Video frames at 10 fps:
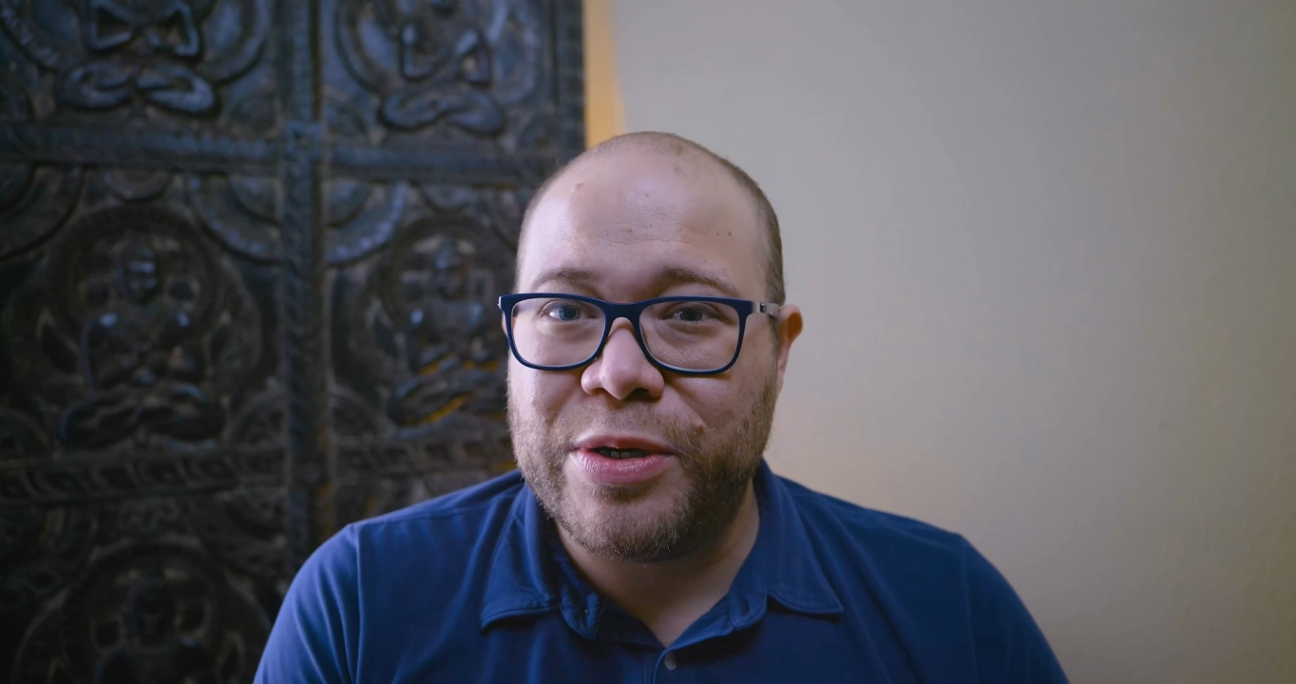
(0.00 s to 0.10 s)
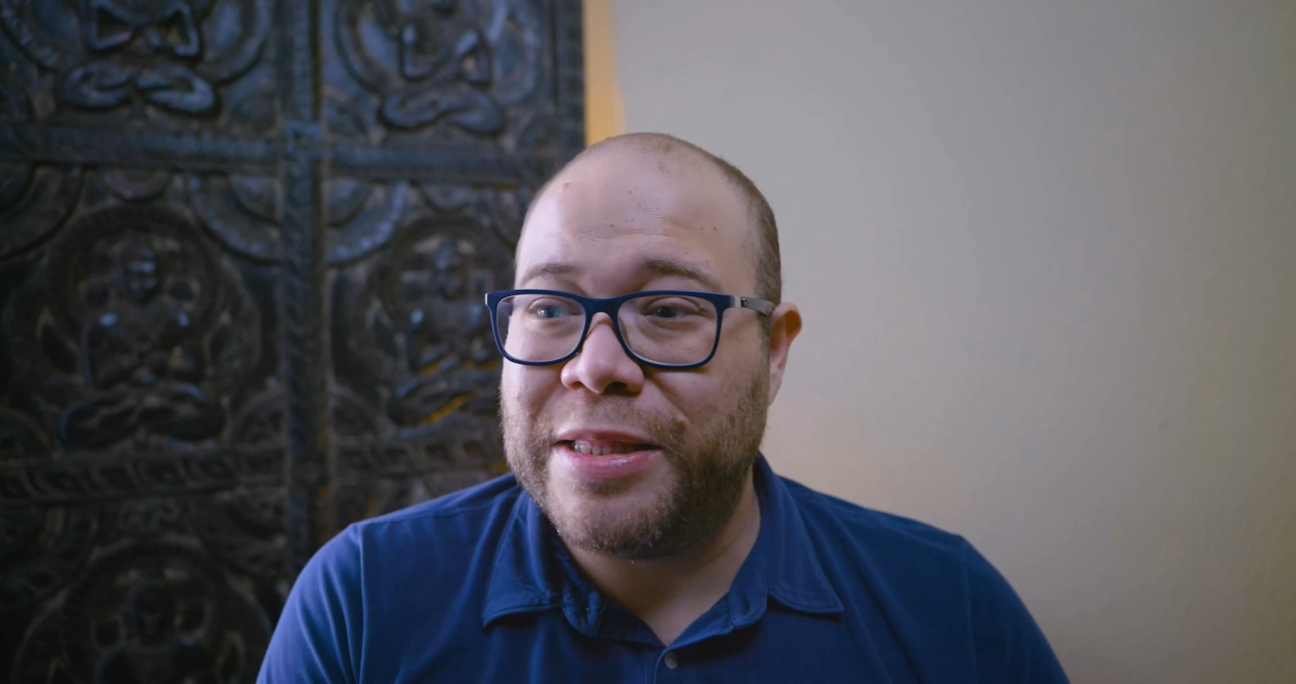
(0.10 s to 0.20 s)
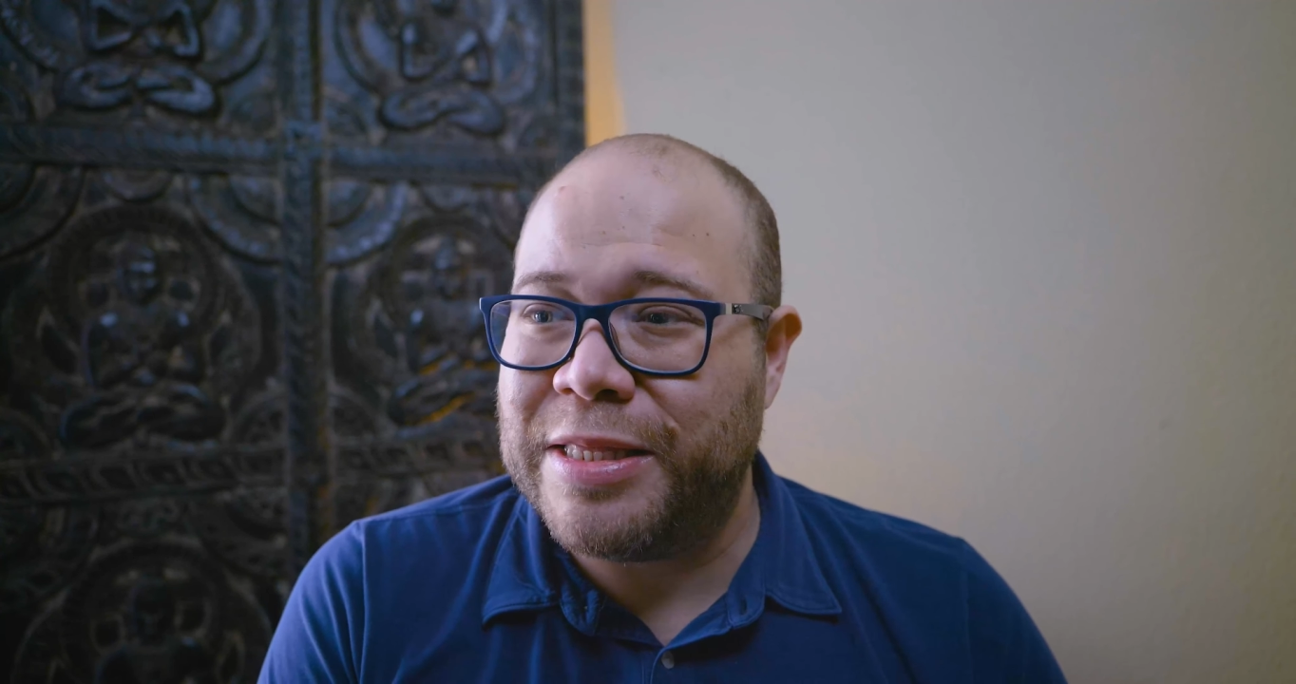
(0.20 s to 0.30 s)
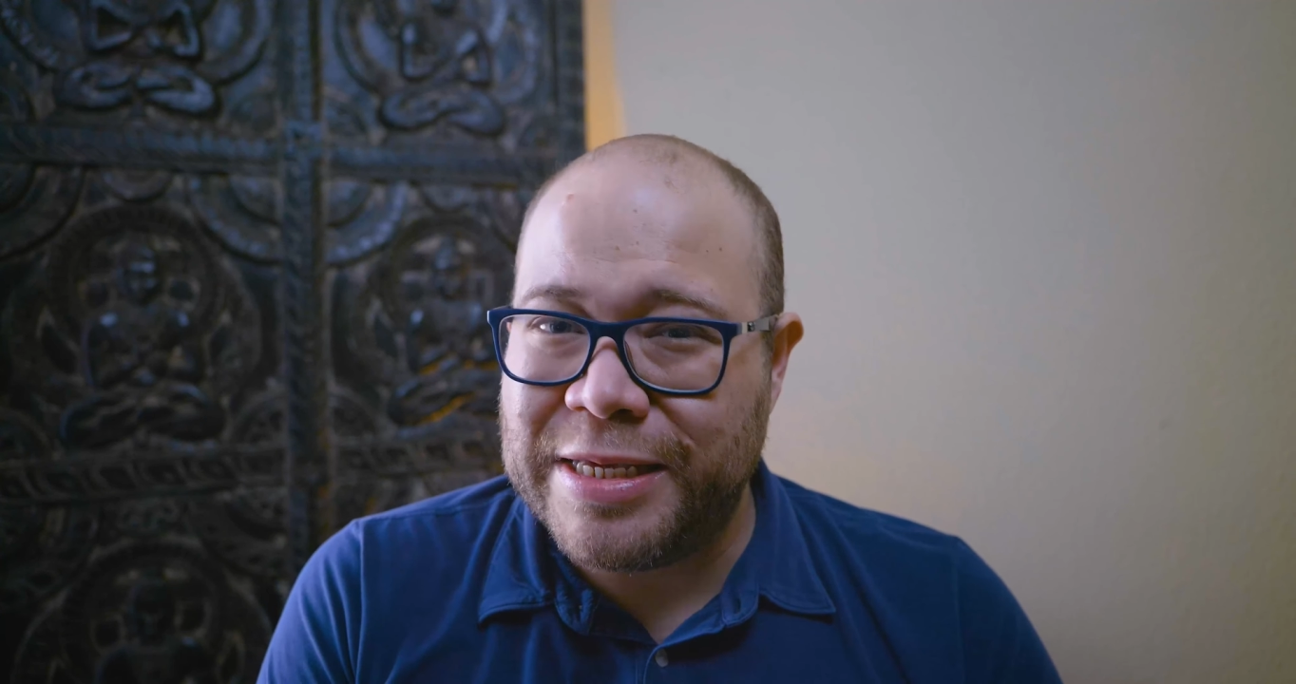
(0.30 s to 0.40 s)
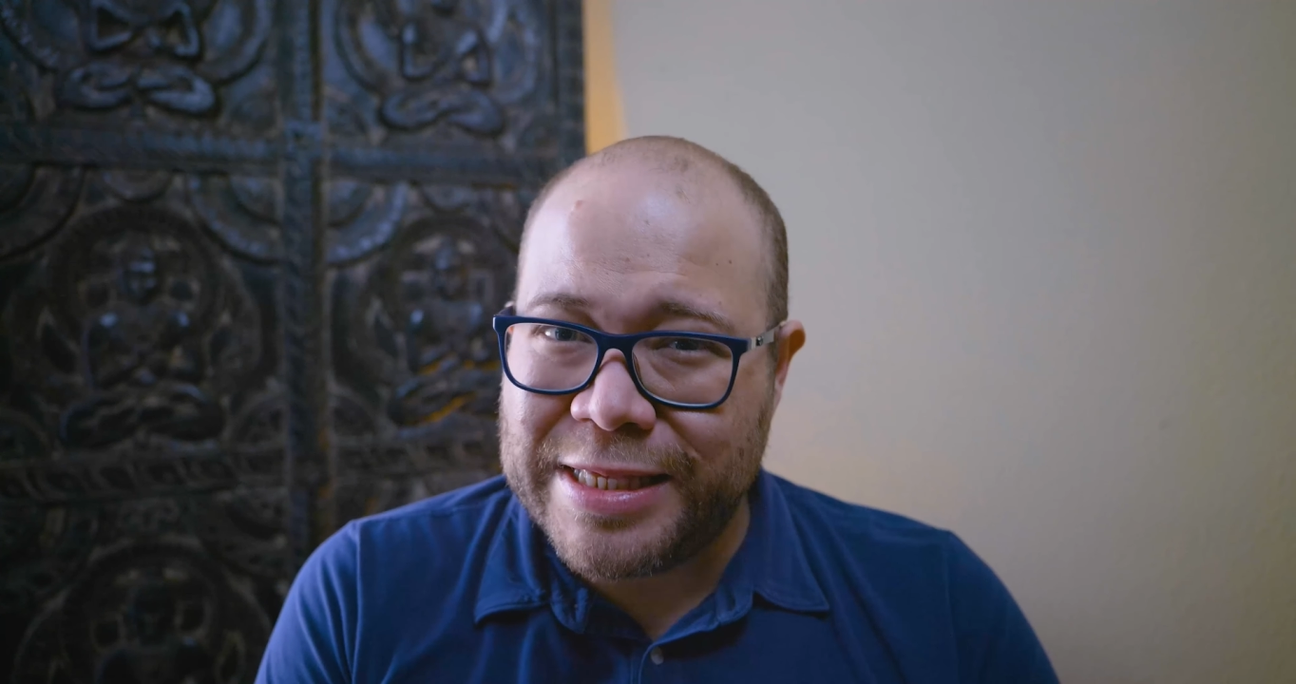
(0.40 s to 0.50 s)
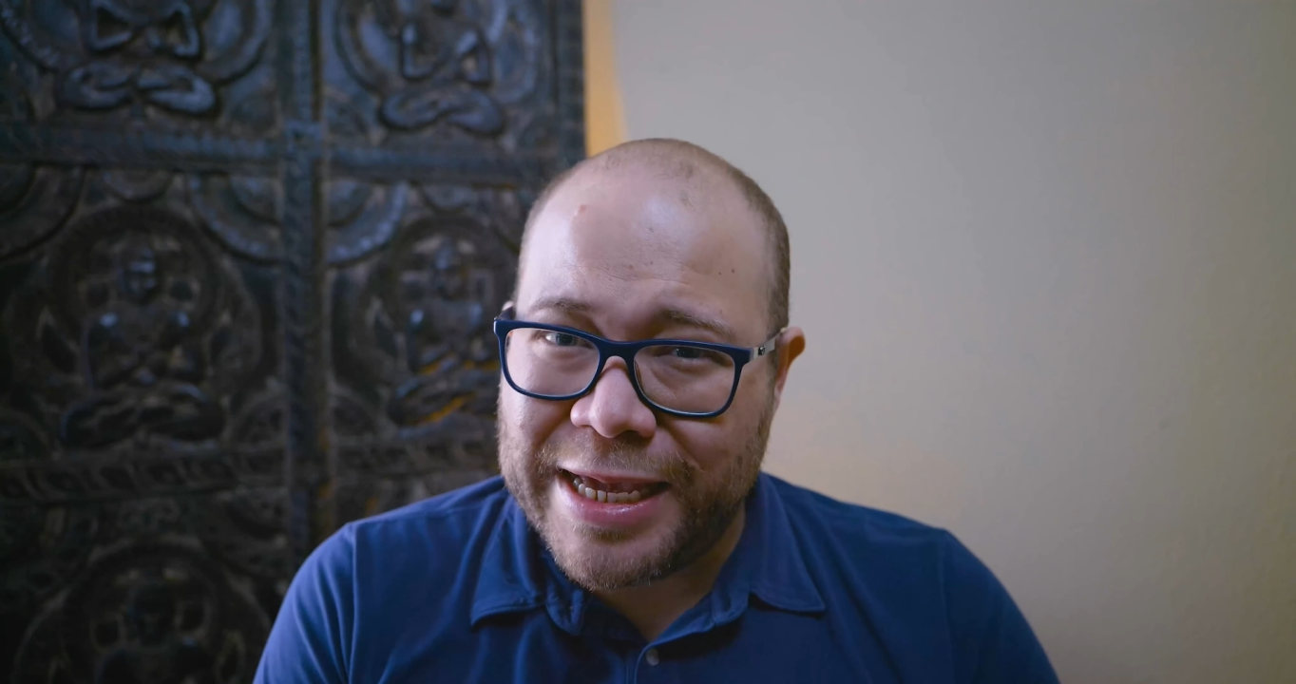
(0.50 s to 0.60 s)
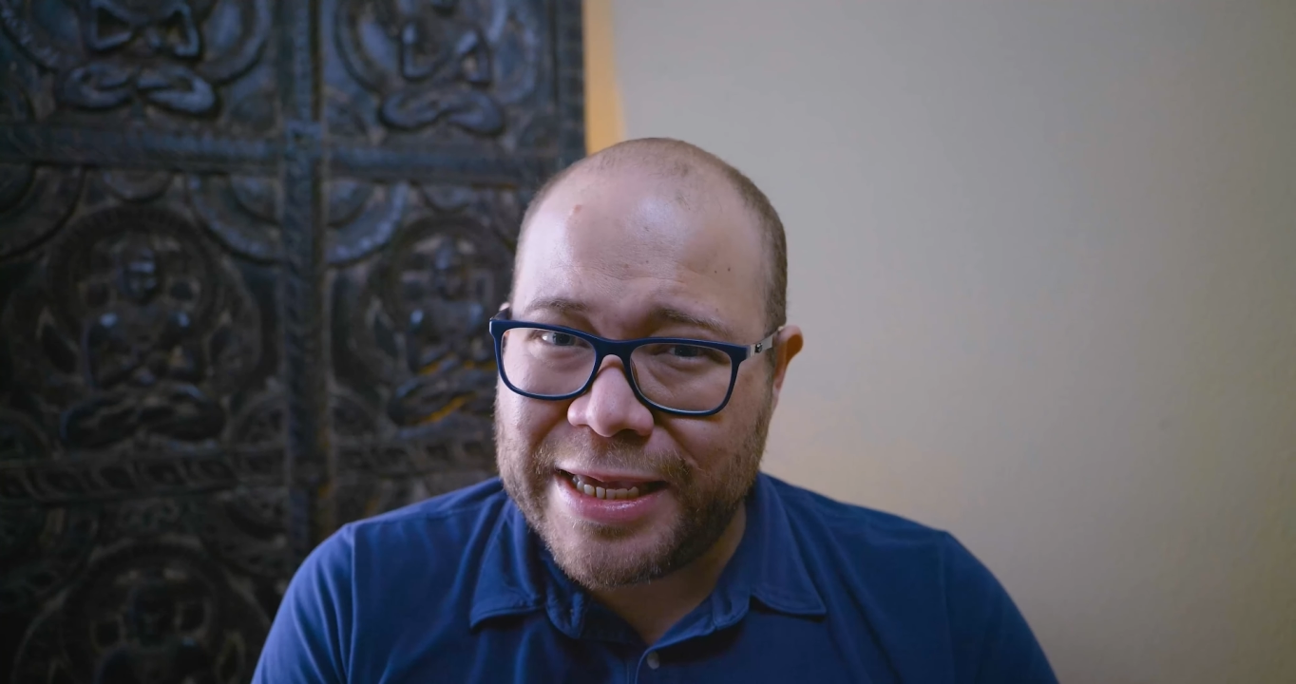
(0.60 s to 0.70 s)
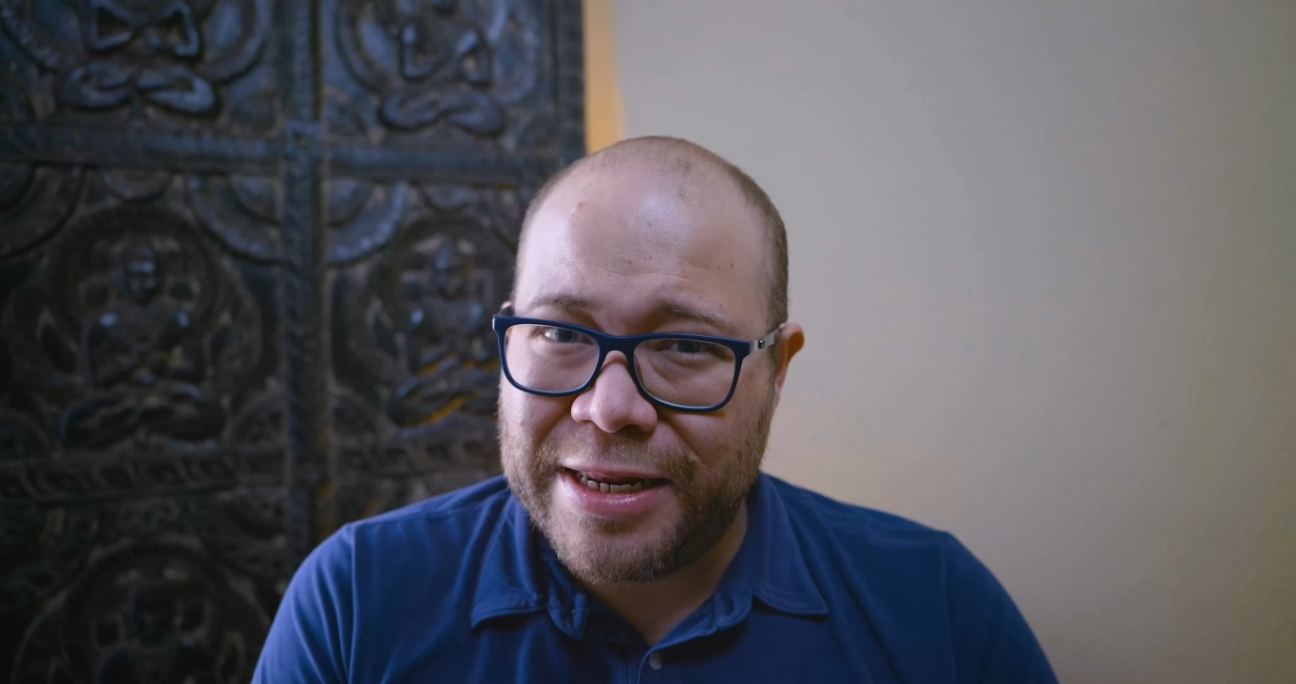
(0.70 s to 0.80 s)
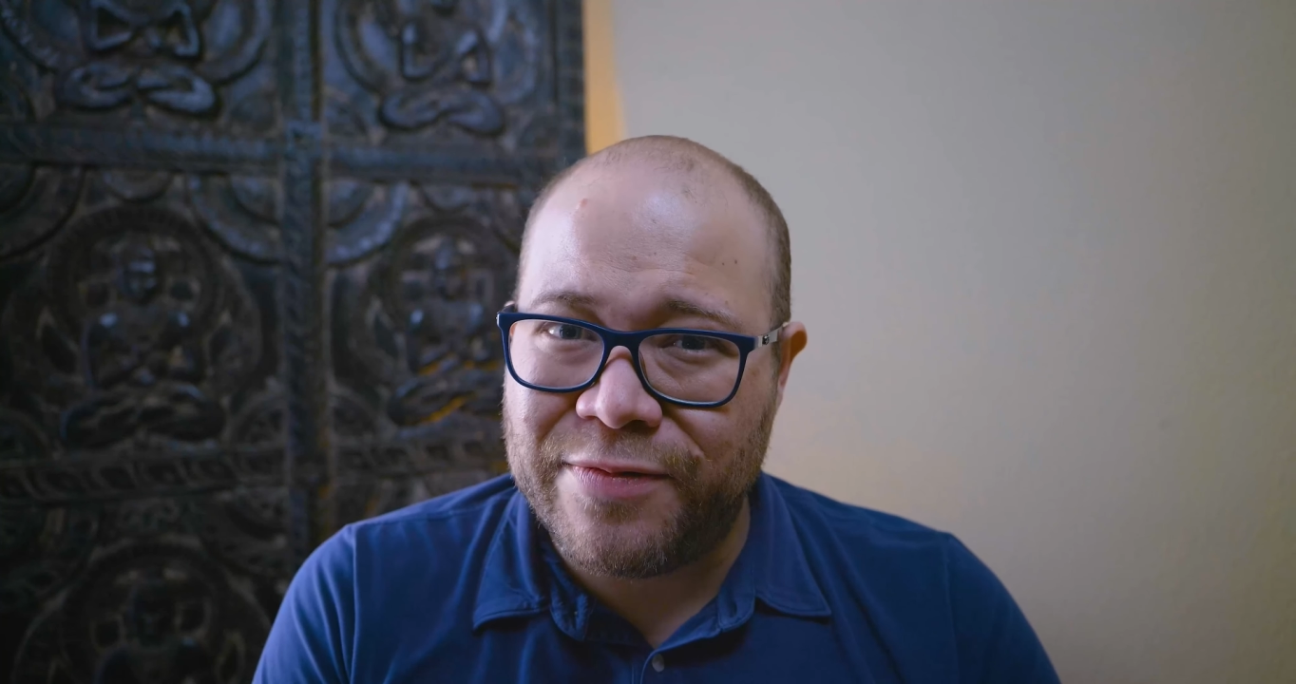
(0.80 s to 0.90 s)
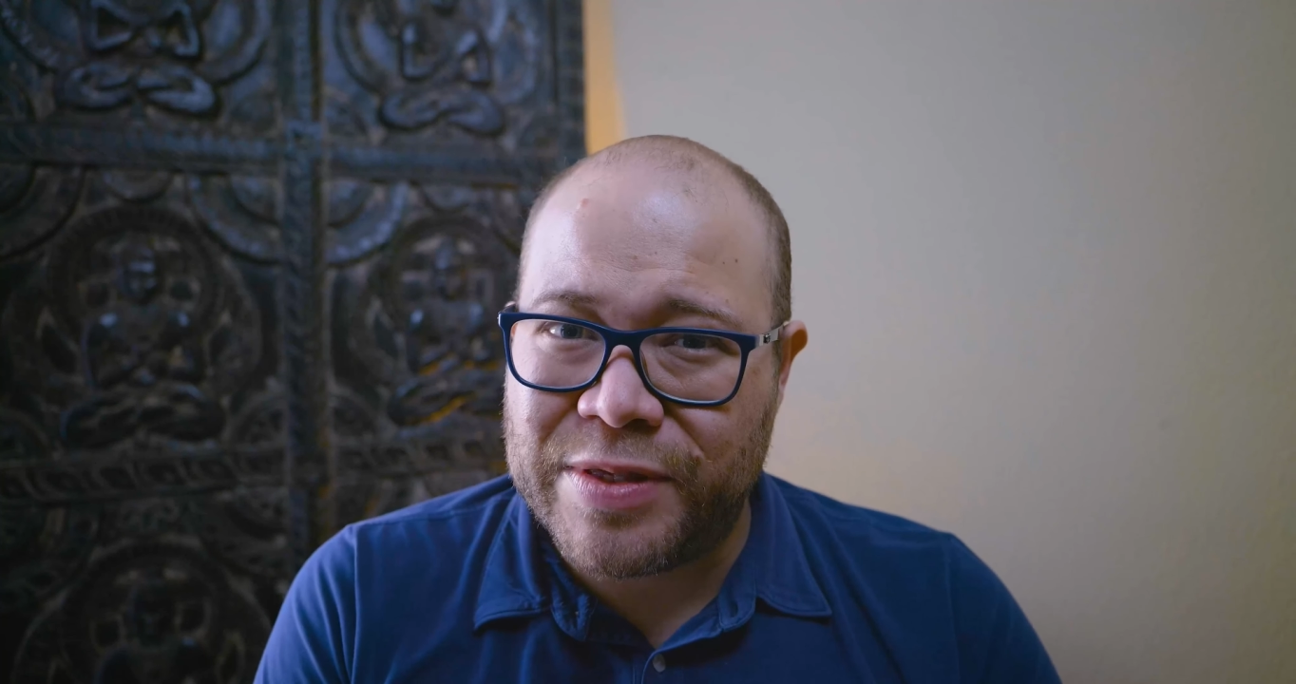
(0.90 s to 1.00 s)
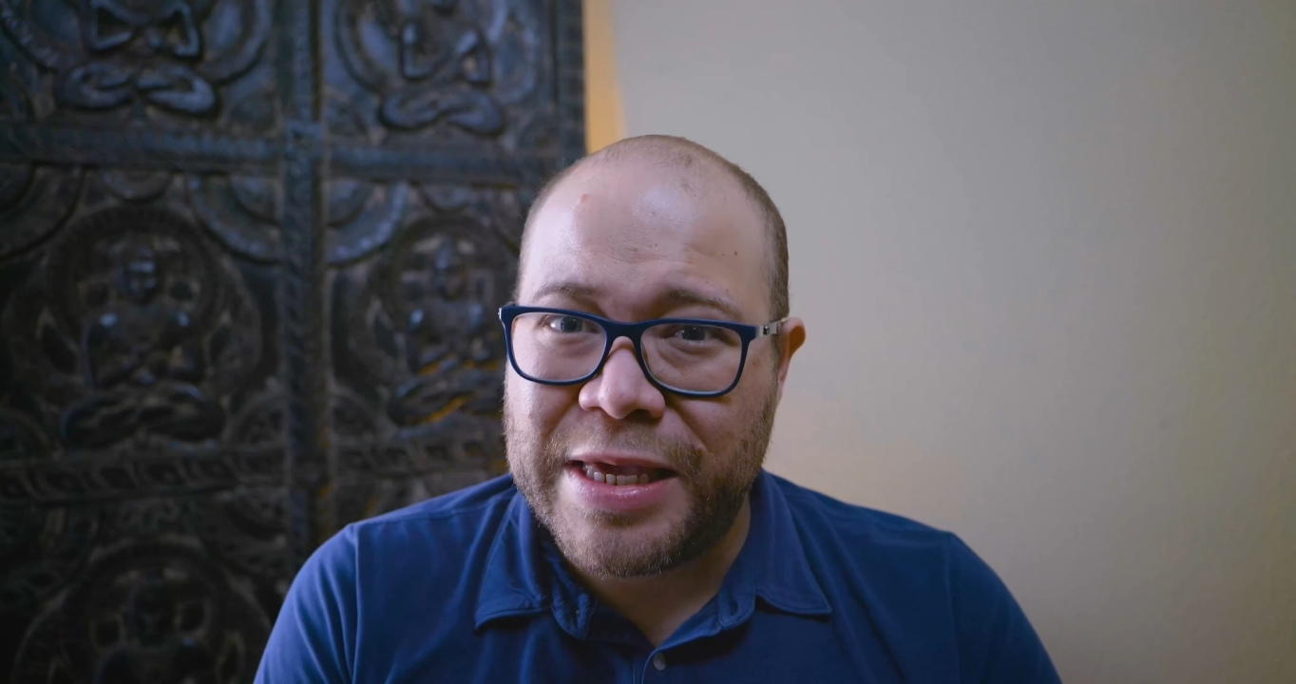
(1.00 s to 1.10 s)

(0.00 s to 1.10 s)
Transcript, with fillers: and the executives